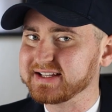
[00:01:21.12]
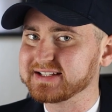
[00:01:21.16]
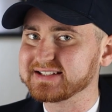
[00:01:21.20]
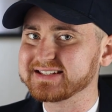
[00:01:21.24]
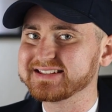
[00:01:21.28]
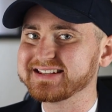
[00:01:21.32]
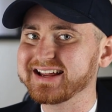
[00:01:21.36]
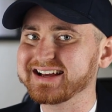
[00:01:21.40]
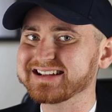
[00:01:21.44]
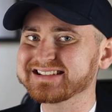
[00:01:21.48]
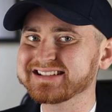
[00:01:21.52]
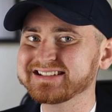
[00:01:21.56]

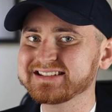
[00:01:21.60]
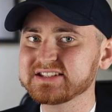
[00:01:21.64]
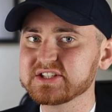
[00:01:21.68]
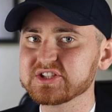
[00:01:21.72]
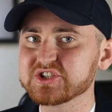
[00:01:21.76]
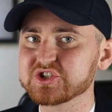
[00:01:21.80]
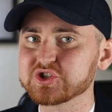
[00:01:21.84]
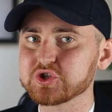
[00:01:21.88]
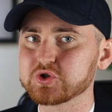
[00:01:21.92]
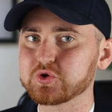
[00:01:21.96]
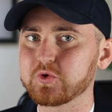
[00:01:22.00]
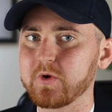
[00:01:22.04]
it doesn't
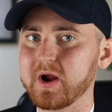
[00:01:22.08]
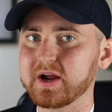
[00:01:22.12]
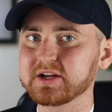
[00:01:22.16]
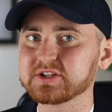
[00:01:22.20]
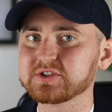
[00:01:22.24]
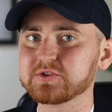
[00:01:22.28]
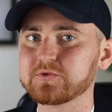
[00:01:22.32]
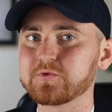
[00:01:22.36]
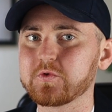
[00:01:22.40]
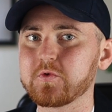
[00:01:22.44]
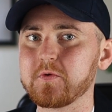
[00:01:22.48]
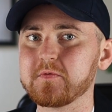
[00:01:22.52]

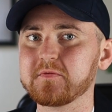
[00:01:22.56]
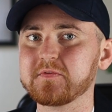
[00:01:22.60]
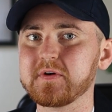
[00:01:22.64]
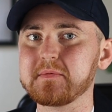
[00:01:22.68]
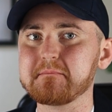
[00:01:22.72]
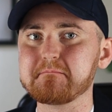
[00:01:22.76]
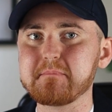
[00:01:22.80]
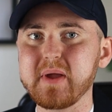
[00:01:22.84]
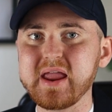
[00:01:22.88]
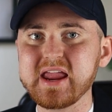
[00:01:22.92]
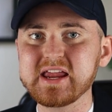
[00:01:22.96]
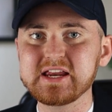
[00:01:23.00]
distract from the
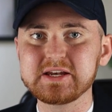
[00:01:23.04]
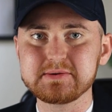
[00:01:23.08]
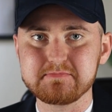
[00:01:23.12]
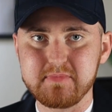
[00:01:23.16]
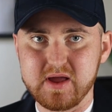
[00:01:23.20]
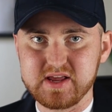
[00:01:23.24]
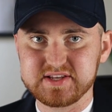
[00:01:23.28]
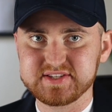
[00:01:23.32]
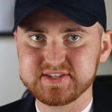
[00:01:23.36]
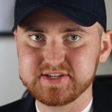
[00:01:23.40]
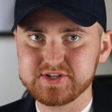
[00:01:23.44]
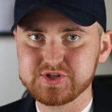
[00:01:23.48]
main
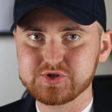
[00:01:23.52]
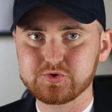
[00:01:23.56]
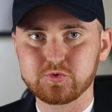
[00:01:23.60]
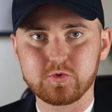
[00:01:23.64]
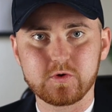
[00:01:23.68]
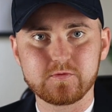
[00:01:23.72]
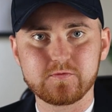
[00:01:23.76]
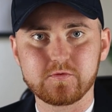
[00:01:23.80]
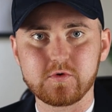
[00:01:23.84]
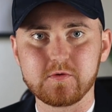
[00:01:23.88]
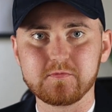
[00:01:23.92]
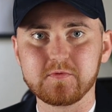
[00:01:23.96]
message
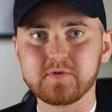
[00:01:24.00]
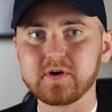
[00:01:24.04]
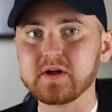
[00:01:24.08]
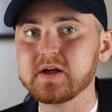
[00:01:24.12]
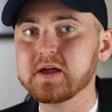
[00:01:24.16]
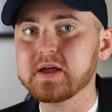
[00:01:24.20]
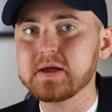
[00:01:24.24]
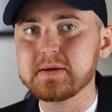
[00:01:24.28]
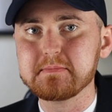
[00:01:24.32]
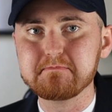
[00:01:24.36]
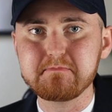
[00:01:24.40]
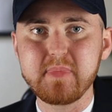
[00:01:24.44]
or from
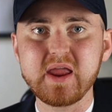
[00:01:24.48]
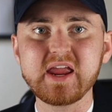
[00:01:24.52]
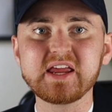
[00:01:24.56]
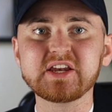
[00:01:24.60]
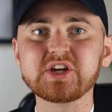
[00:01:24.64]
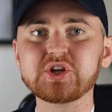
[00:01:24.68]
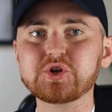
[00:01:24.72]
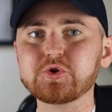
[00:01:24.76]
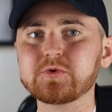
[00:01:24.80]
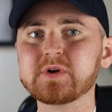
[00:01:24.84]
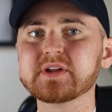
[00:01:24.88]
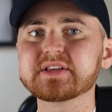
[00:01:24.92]
the
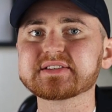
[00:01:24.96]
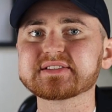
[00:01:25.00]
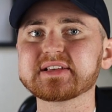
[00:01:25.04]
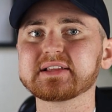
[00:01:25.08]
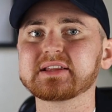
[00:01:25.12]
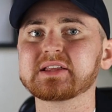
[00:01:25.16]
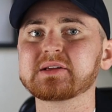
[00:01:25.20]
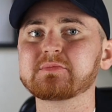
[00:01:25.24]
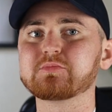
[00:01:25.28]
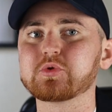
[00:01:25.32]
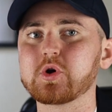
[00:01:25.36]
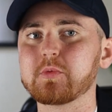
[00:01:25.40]
main unique
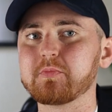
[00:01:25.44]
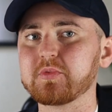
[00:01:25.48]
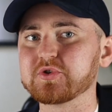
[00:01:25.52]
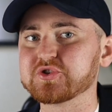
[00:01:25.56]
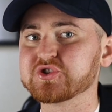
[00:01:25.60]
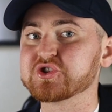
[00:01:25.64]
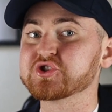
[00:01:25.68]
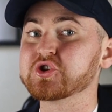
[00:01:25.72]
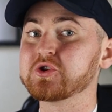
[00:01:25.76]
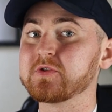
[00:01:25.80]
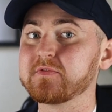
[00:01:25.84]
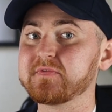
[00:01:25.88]
selling
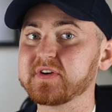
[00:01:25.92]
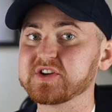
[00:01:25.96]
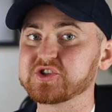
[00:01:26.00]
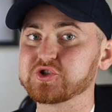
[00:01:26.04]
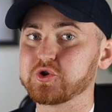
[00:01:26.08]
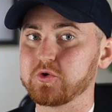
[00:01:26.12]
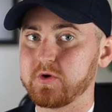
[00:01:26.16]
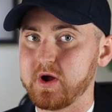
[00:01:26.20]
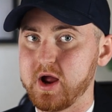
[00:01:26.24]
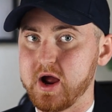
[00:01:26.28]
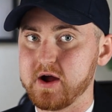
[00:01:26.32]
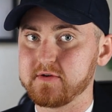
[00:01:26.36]
proposition that
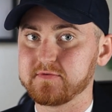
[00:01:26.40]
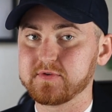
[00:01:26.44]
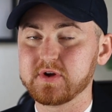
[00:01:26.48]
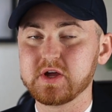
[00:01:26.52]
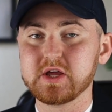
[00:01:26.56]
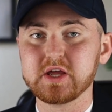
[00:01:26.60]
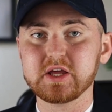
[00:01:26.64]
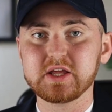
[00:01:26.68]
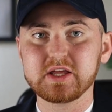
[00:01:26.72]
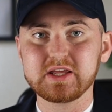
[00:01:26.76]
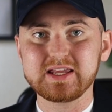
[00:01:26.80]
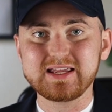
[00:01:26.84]
you have
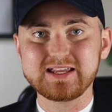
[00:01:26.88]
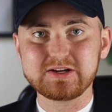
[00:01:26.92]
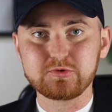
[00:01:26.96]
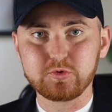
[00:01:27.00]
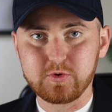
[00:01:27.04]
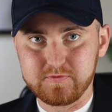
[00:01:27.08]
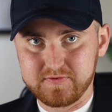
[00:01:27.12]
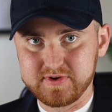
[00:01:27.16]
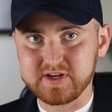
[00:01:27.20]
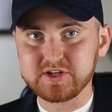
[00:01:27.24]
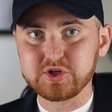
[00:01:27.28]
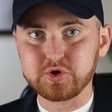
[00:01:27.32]

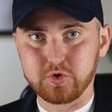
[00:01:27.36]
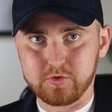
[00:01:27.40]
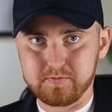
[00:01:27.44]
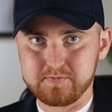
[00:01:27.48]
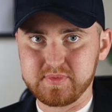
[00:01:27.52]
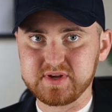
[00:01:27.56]
within your